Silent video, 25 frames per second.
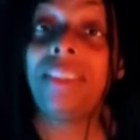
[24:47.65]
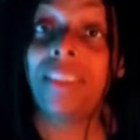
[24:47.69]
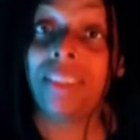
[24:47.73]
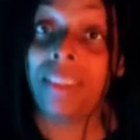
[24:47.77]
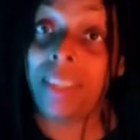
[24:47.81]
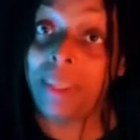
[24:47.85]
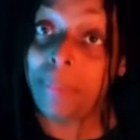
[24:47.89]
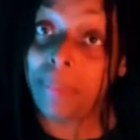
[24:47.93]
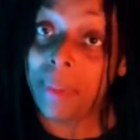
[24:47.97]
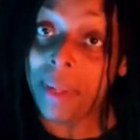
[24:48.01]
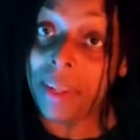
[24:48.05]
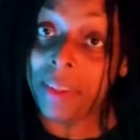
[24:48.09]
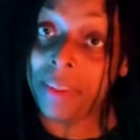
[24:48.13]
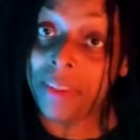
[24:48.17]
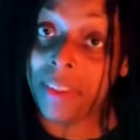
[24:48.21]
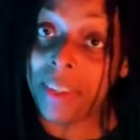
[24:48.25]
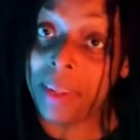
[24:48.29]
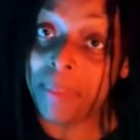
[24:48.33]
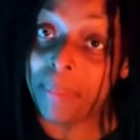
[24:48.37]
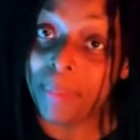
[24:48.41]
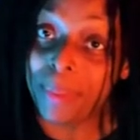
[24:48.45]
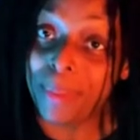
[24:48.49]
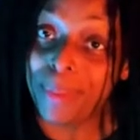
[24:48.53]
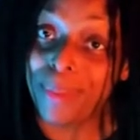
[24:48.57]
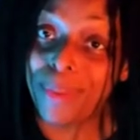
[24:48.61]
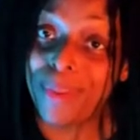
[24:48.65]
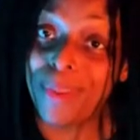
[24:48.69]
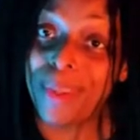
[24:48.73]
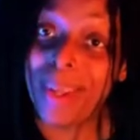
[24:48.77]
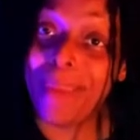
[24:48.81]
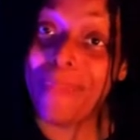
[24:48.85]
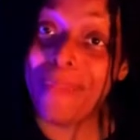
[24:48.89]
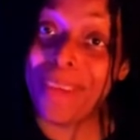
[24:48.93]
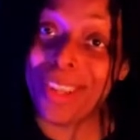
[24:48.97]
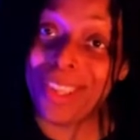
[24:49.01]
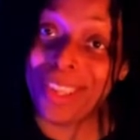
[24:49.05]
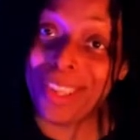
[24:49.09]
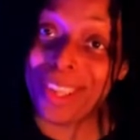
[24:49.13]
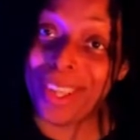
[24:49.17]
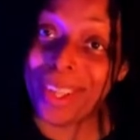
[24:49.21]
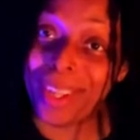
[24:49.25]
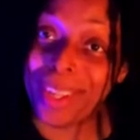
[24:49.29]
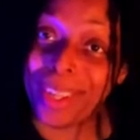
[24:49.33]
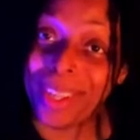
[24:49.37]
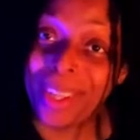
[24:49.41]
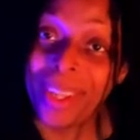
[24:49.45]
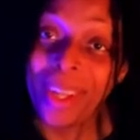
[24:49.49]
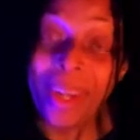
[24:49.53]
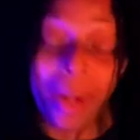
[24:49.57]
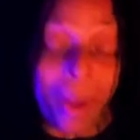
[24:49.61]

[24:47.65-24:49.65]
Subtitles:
to lead by example. So let me share.